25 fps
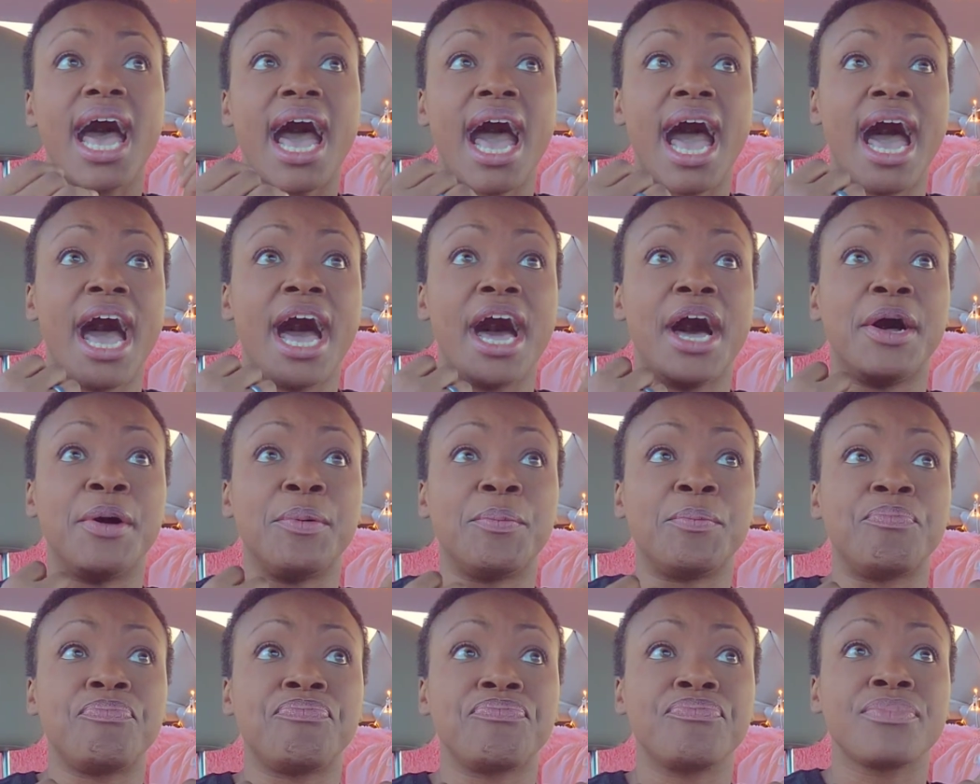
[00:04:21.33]

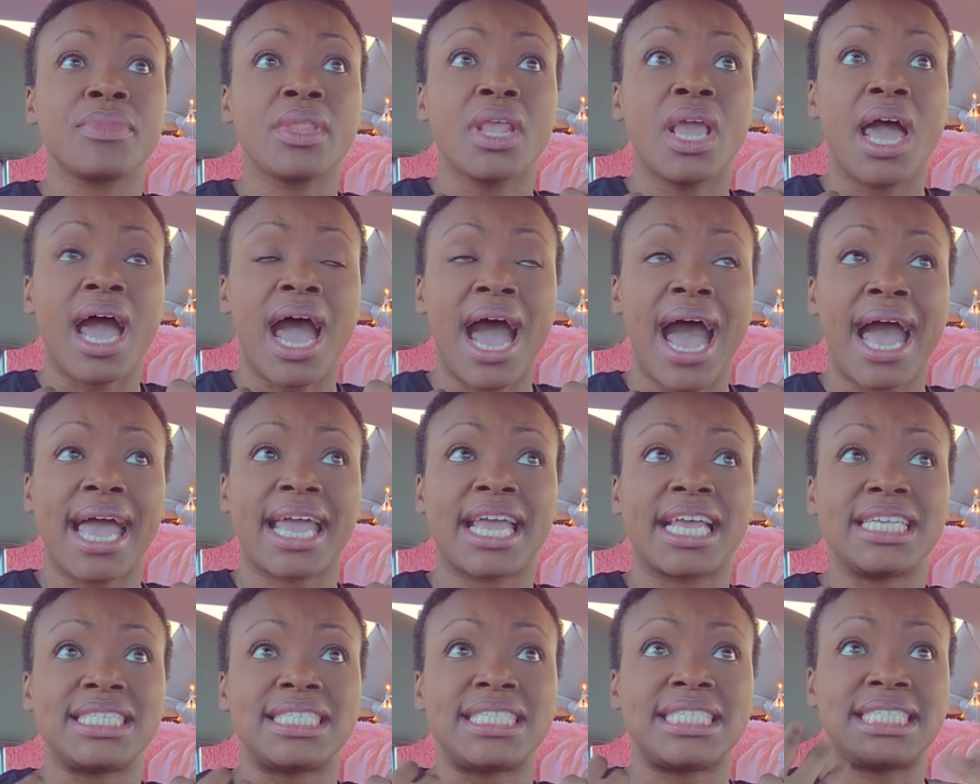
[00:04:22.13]
I
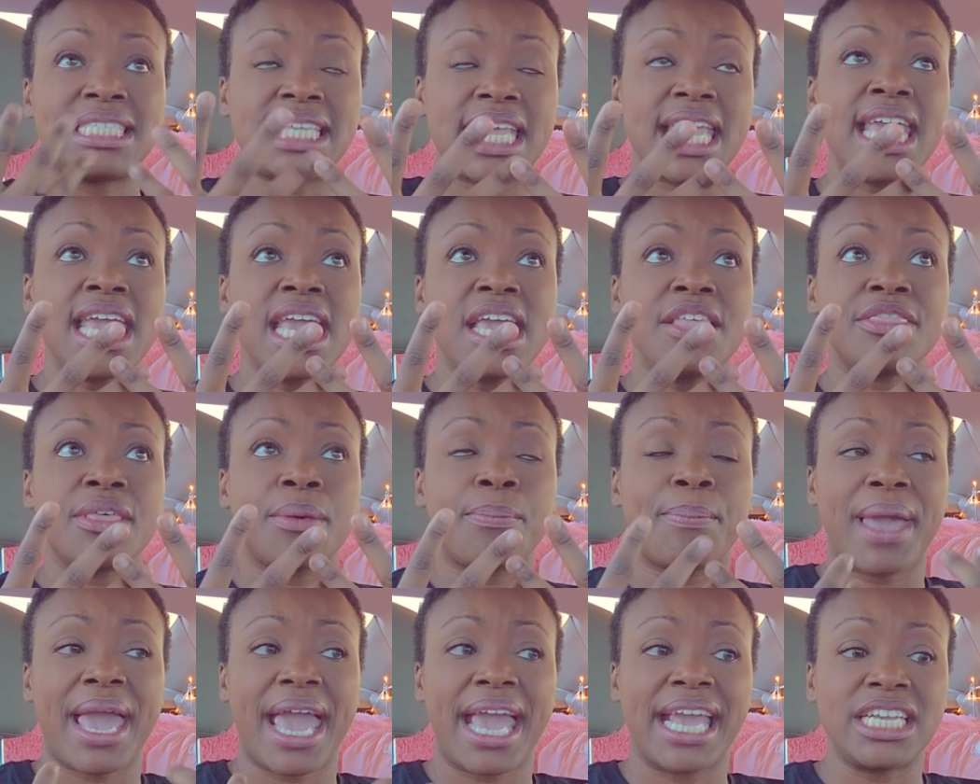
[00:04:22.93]
could see the
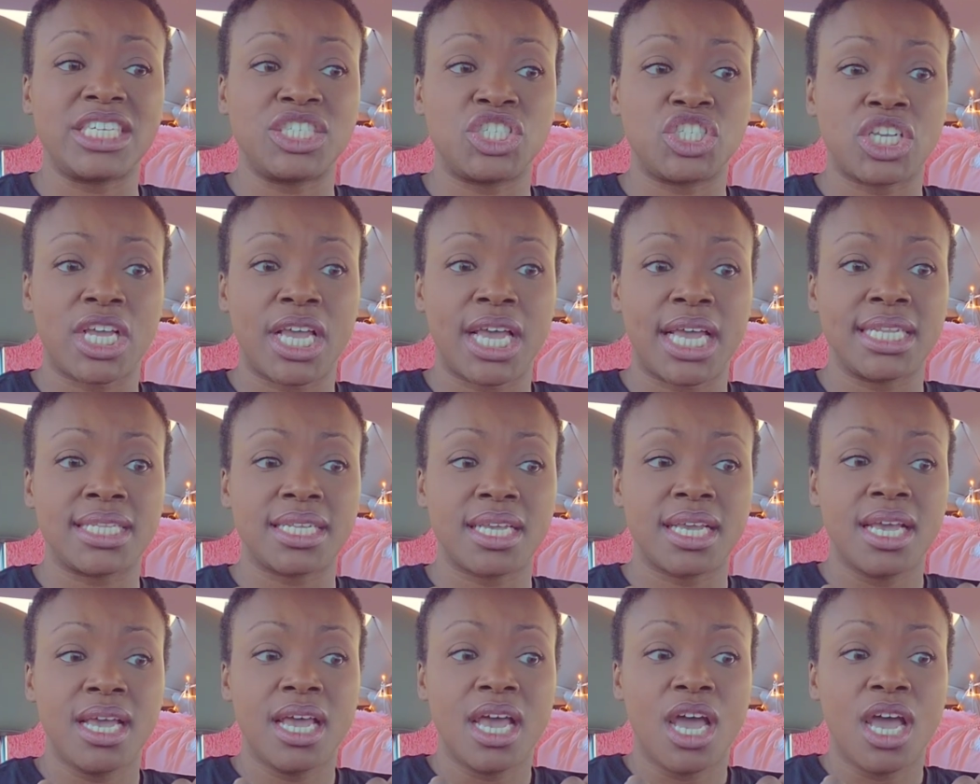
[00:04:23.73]
patient